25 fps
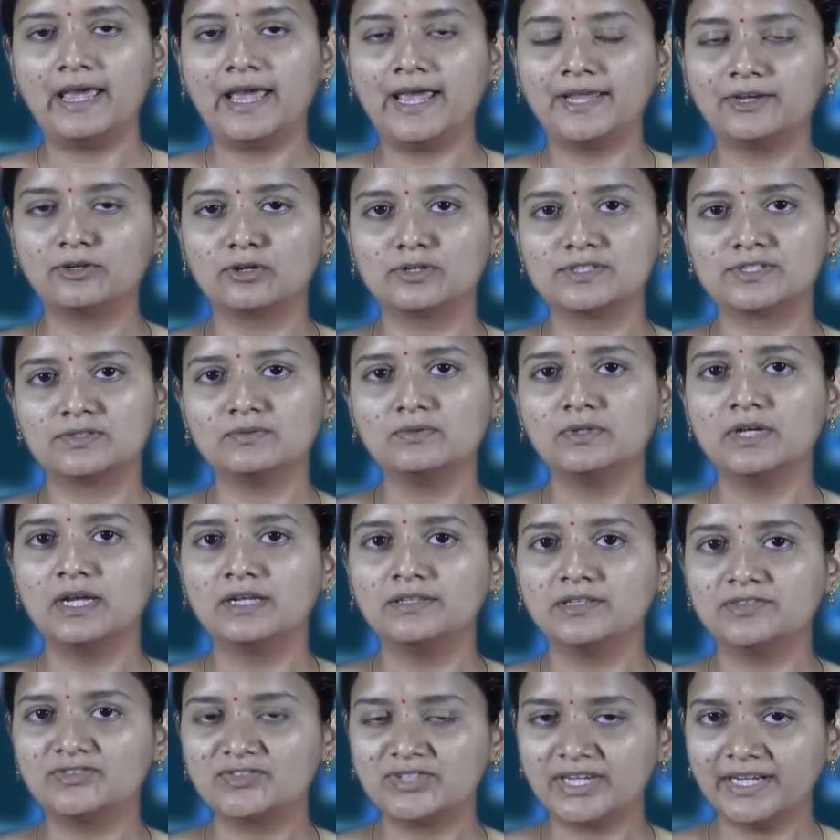And also
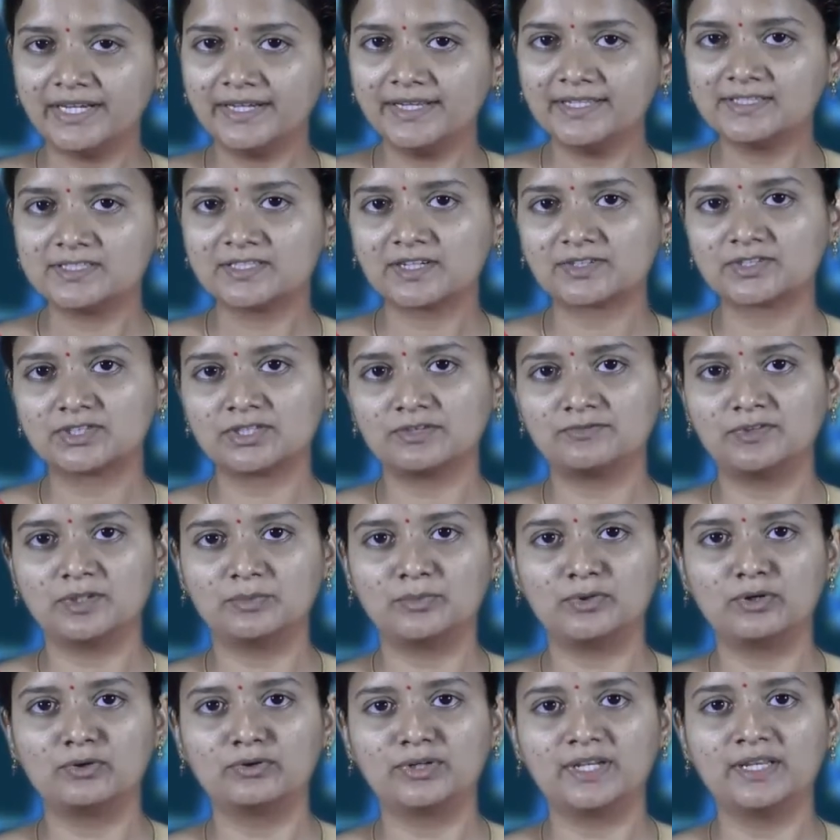the 3D structure of the
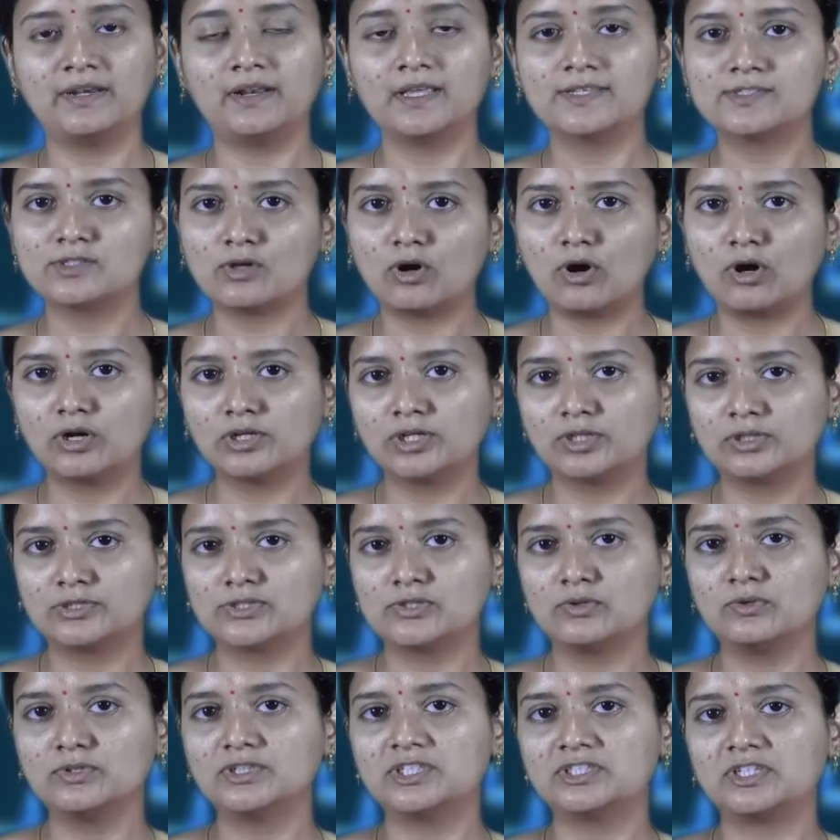protein is
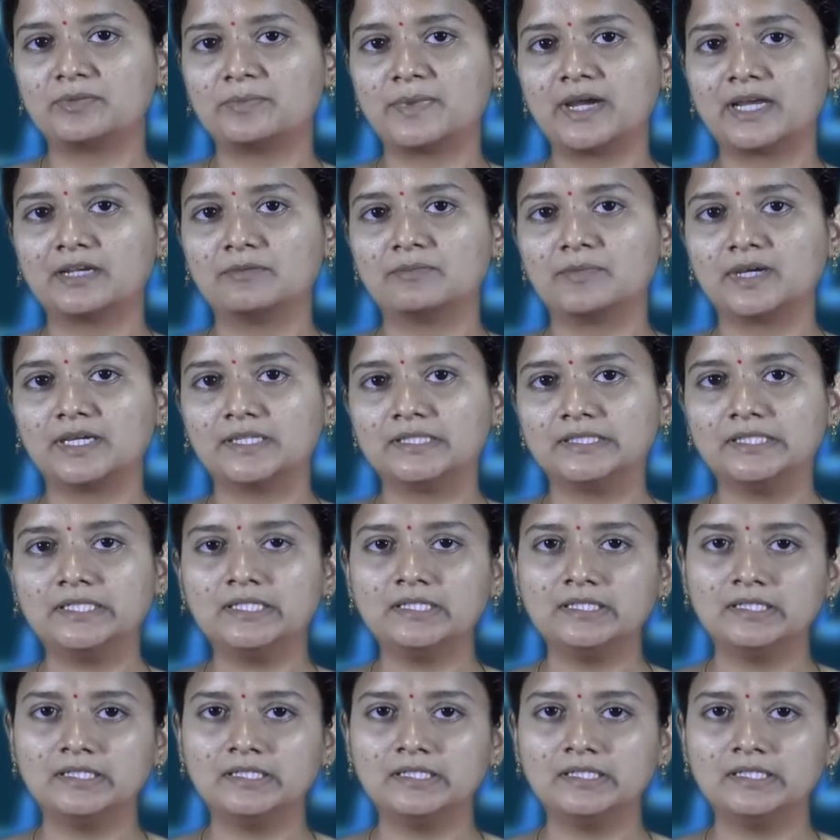also determined by